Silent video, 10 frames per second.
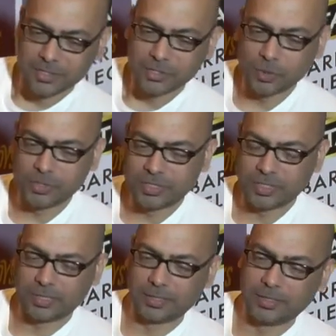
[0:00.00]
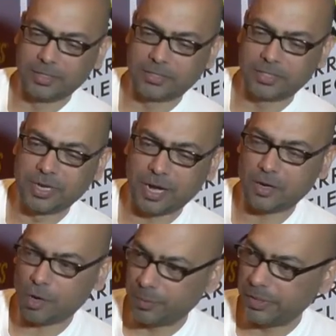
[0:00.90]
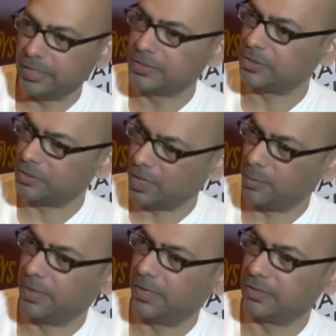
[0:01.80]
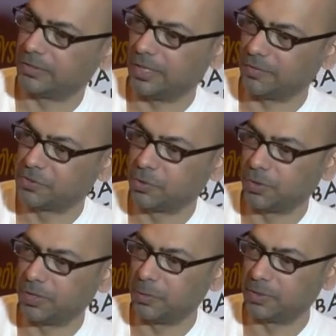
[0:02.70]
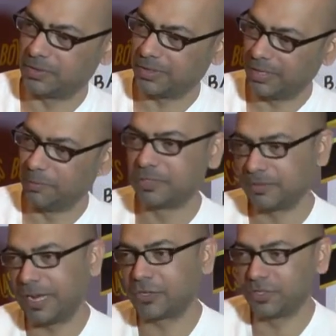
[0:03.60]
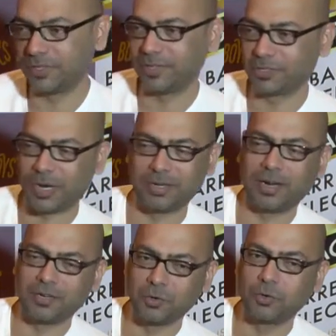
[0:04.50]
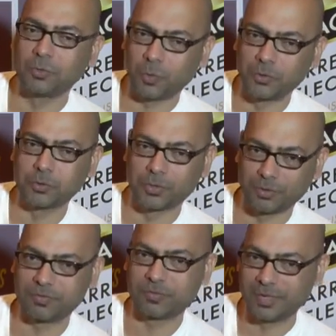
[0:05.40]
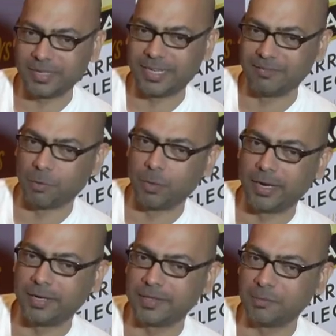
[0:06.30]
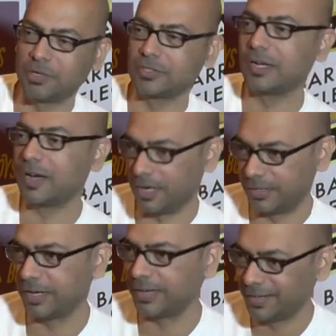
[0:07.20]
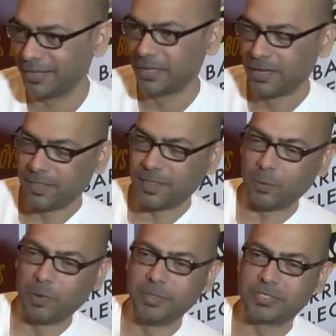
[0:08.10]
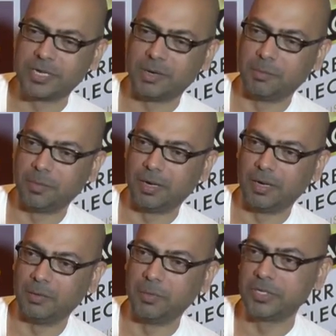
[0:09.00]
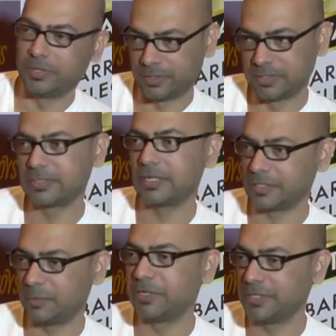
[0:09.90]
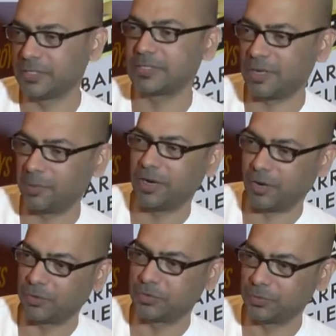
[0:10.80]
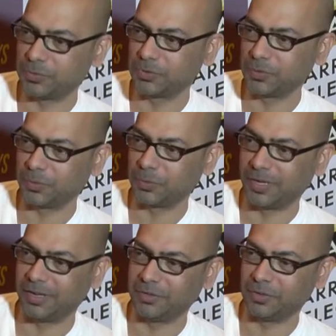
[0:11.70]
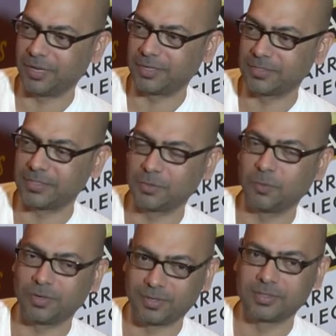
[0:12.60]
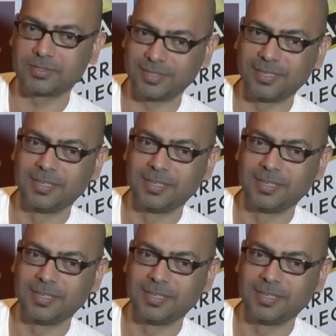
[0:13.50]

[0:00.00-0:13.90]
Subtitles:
So it's a dark comedy, it's a drama, it's a love story with elements of action in it. So I don't want to sort of give away anything because I can't yet. There will be some materials, there's some teasers coming out soon, so you'll get a sense of what it is.